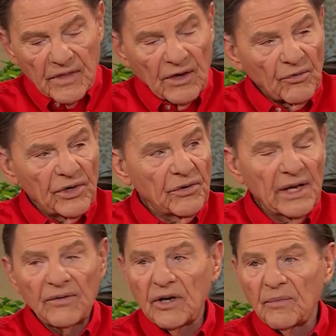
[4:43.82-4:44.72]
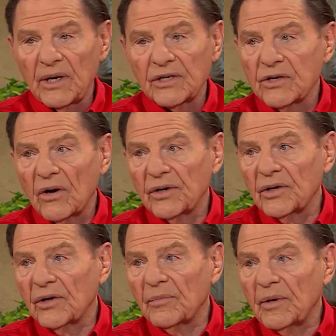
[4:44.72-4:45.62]
that we don't have any business talking
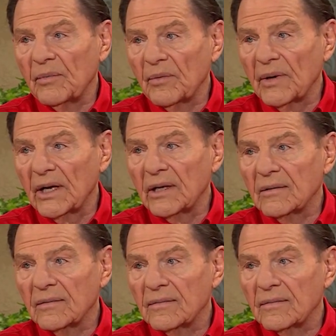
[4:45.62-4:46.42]
to other people about it.